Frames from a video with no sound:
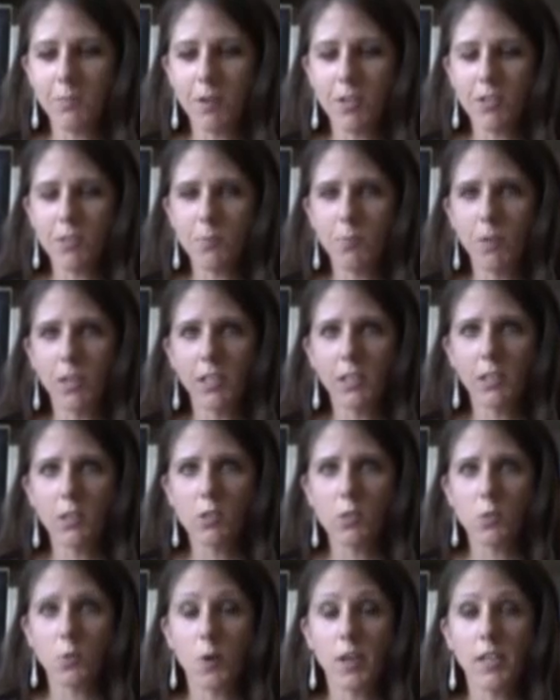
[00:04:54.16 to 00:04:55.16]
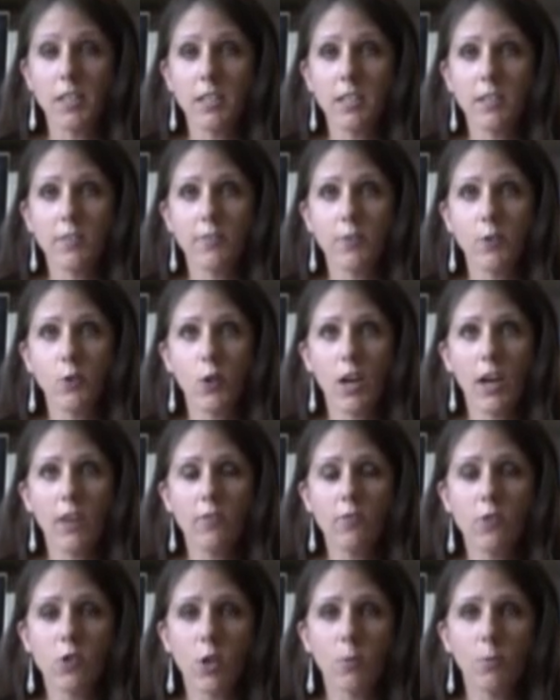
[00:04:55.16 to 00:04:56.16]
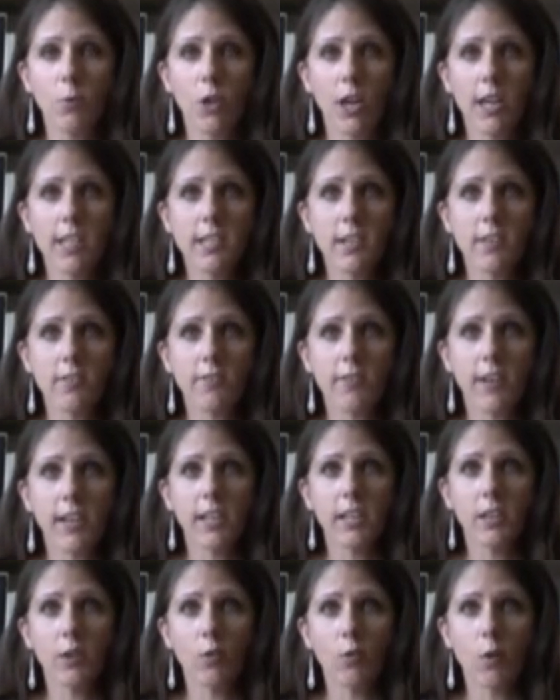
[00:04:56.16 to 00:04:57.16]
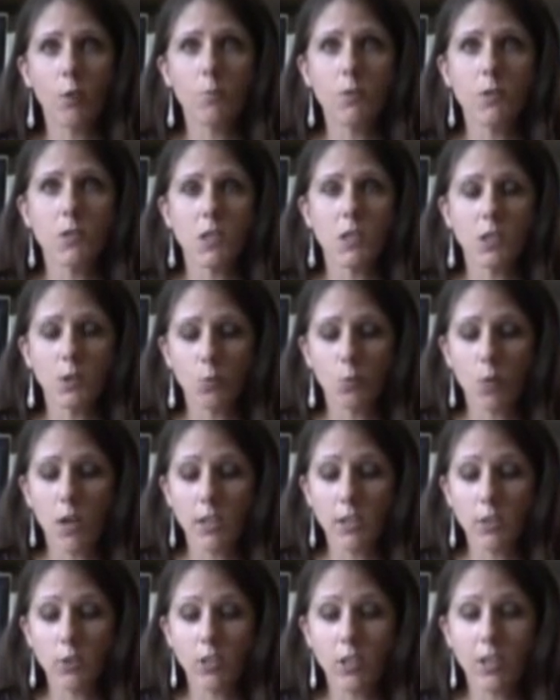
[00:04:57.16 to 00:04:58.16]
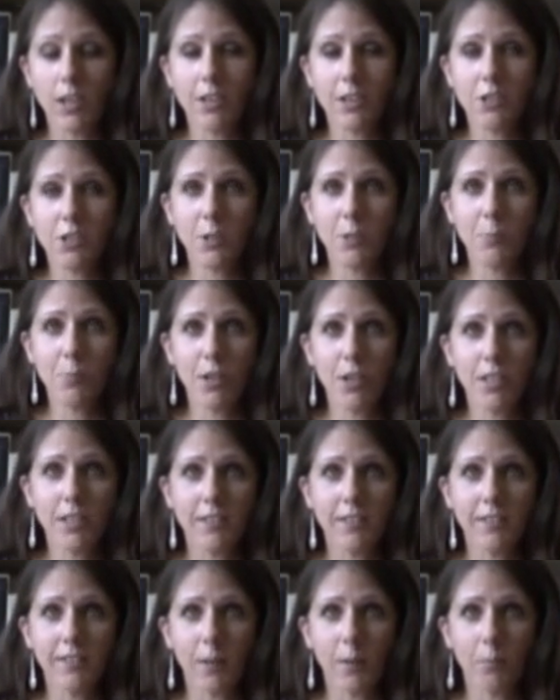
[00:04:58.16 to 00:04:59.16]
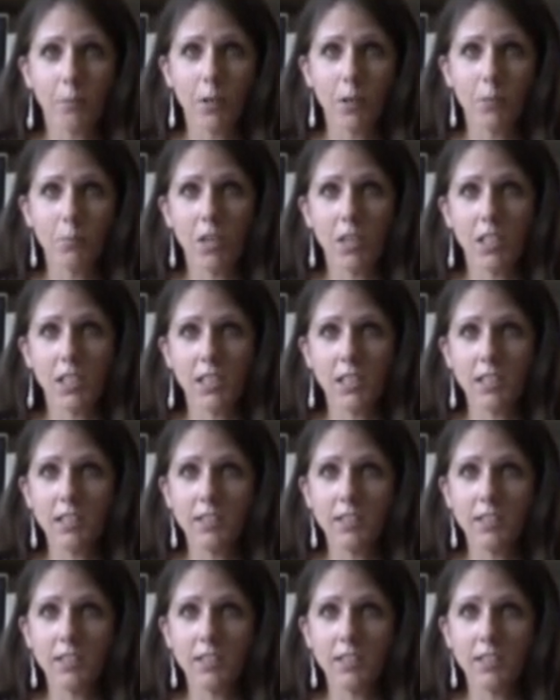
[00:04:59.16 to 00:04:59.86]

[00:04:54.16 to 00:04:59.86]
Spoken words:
about smelling this wine, if you have trouble identifying aromas in your wine, you can actually break this up and make it